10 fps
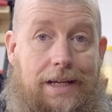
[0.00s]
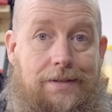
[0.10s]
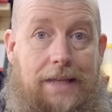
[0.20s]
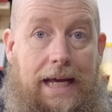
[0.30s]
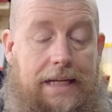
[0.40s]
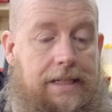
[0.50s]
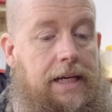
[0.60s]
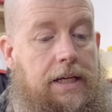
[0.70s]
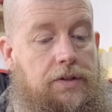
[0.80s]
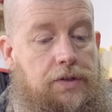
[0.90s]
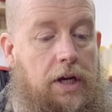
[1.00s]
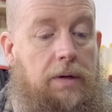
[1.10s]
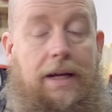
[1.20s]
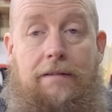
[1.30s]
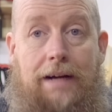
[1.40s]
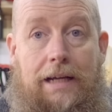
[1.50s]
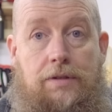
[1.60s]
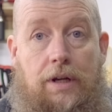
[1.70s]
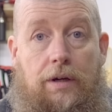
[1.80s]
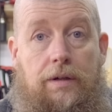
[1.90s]
that, so it
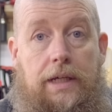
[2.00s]
routes along